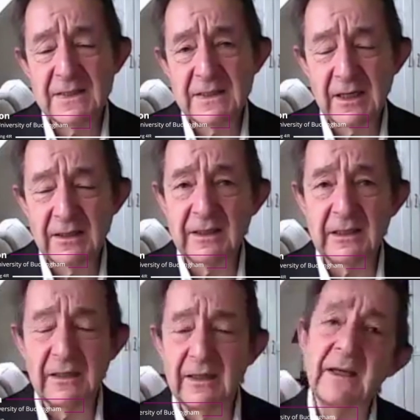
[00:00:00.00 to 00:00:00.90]

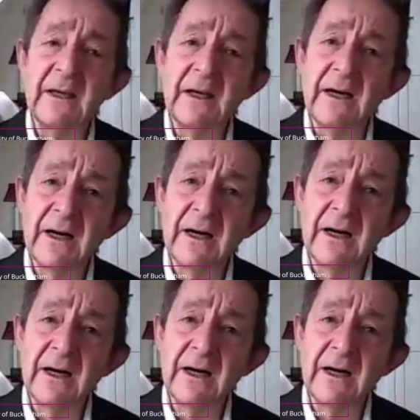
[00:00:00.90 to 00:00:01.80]
sickeningly
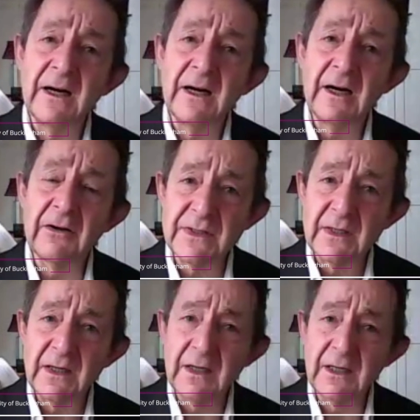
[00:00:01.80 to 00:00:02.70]

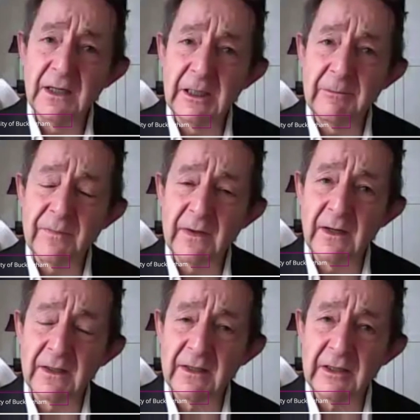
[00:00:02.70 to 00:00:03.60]
throughout
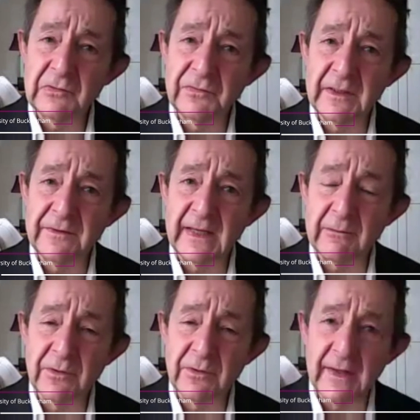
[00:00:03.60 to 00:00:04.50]

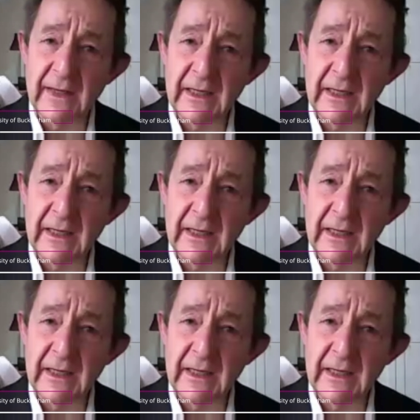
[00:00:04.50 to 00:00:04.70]
COVID.